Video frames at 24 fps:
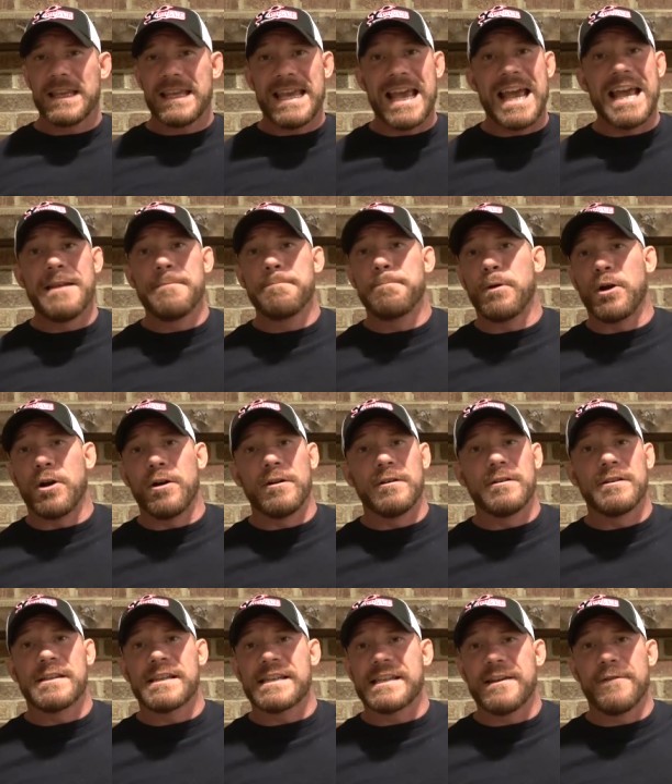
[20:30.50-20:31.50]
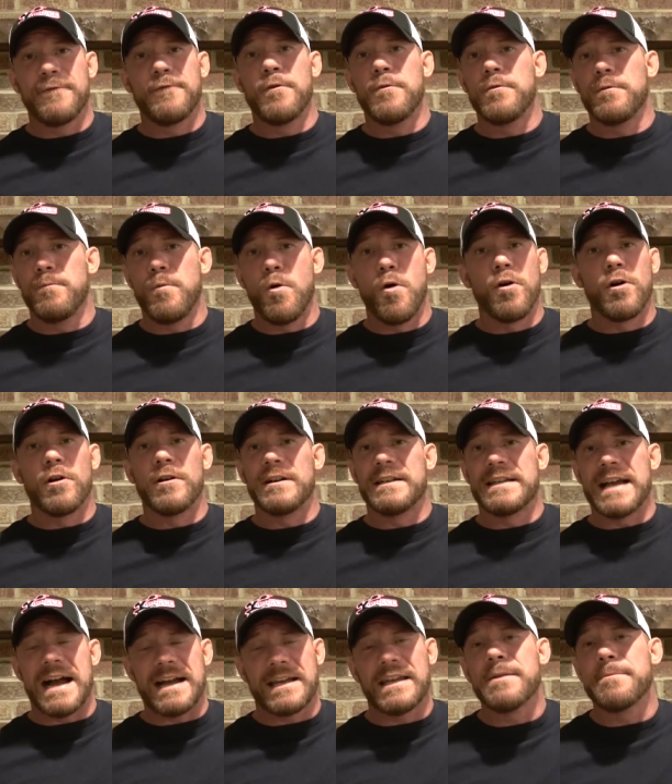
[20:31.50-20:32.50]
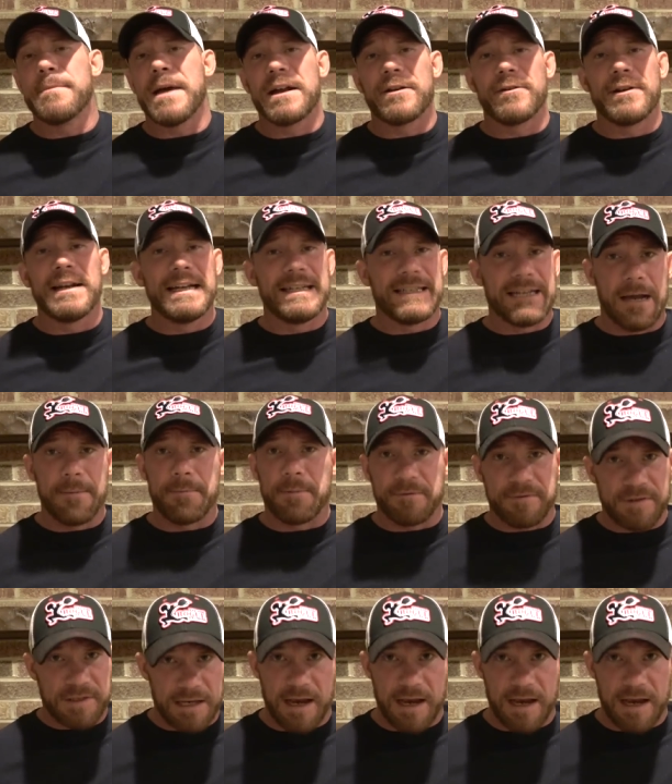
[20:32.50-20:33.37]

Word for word: Ken Burns Civil War documentary type of